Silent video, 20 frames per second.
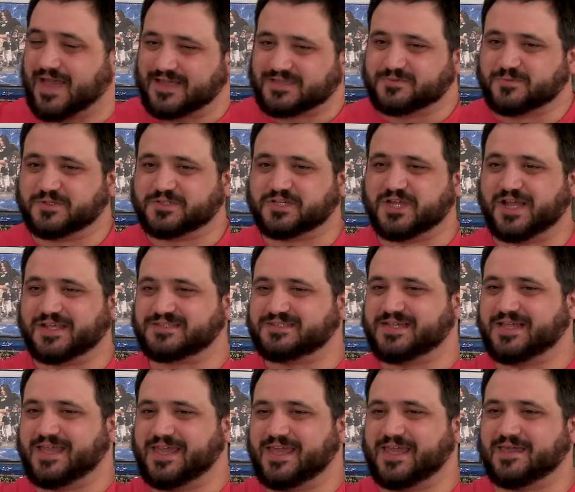Yes. Which
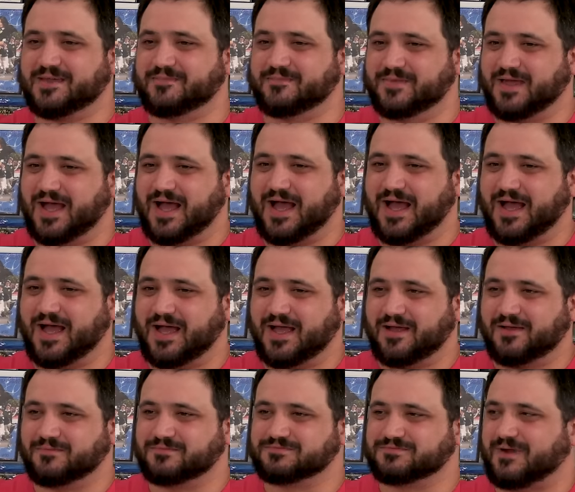cuts to him
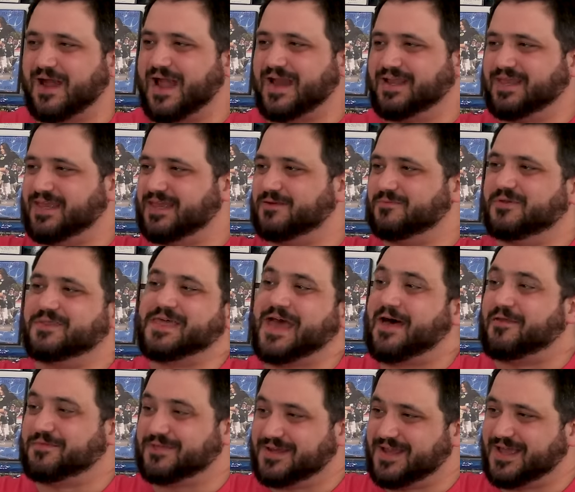riding in
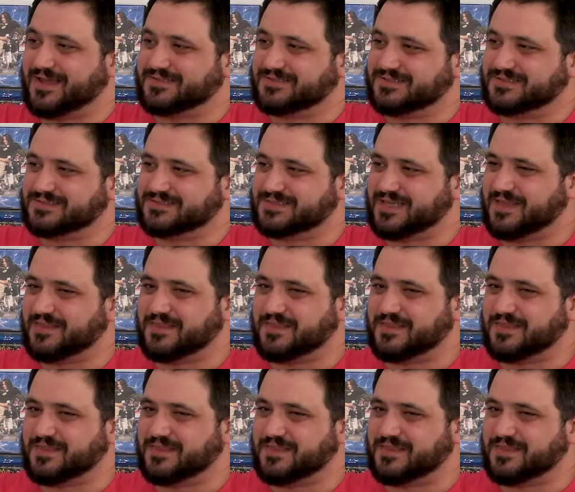without the necklace.